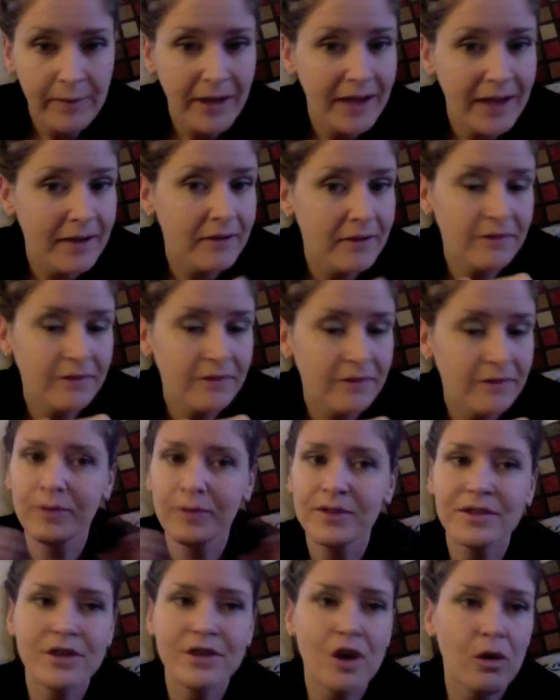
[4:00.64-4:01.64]
There
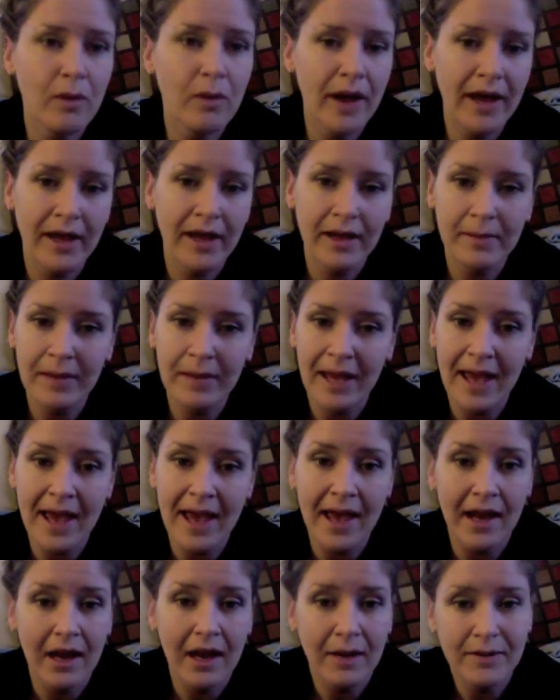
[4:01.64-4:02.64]
was no way in my
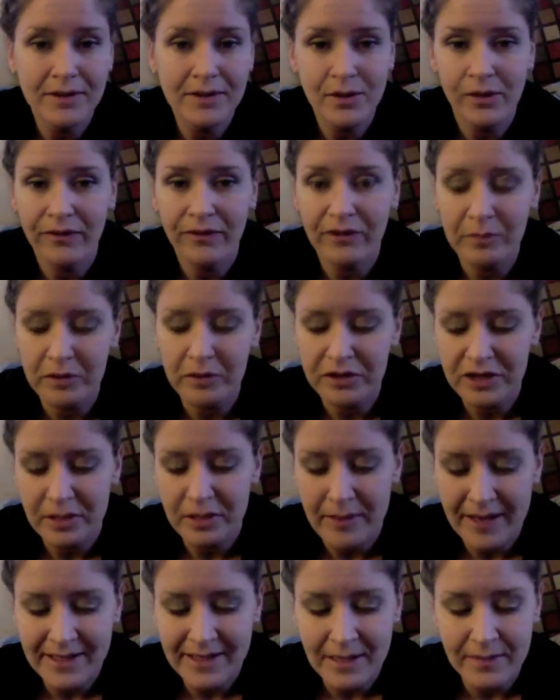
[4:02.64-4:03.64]
head I was going for a personal
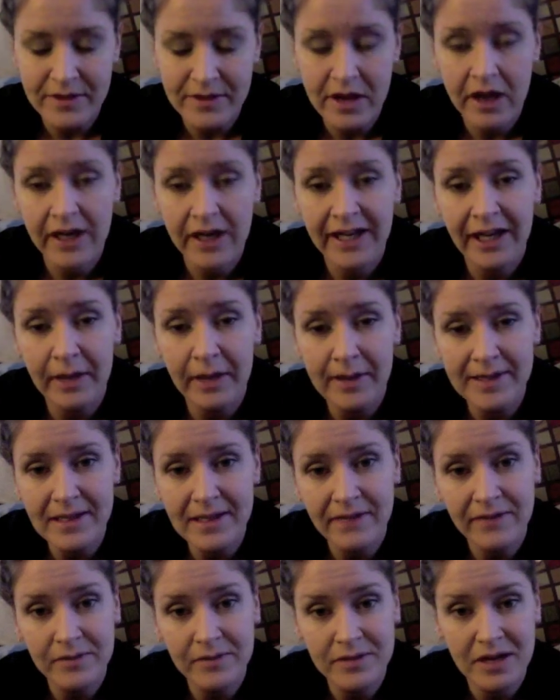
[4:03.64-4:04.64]
best. I was not going to kill
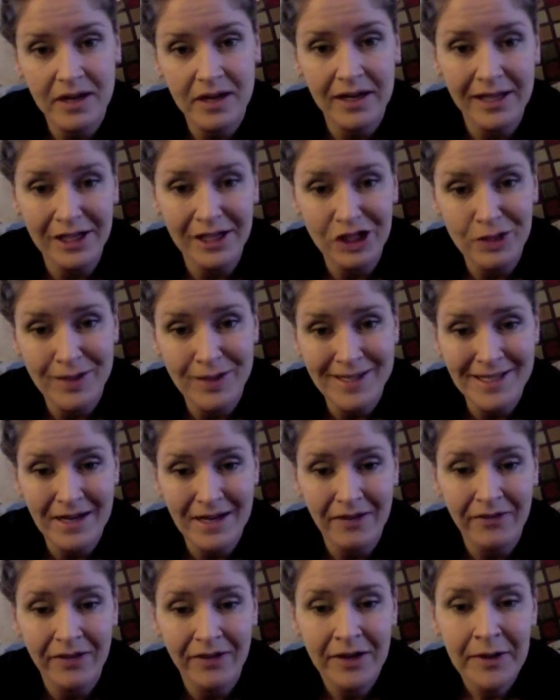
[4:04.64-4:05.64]
myself. I was not going to injure
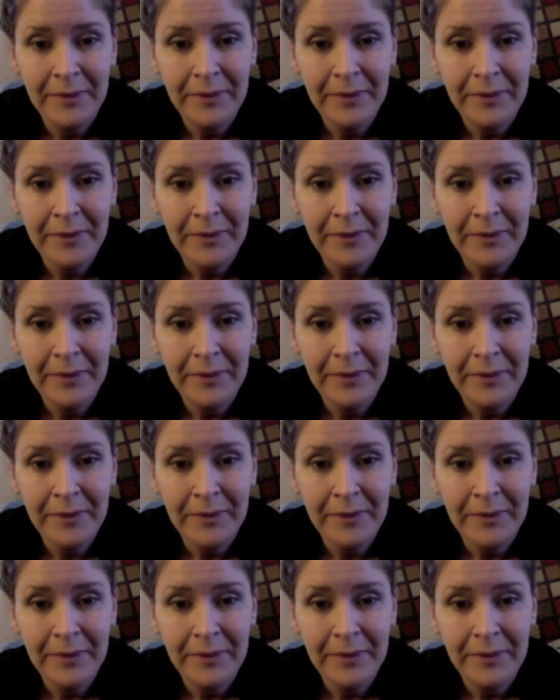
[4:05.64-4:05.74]
myself.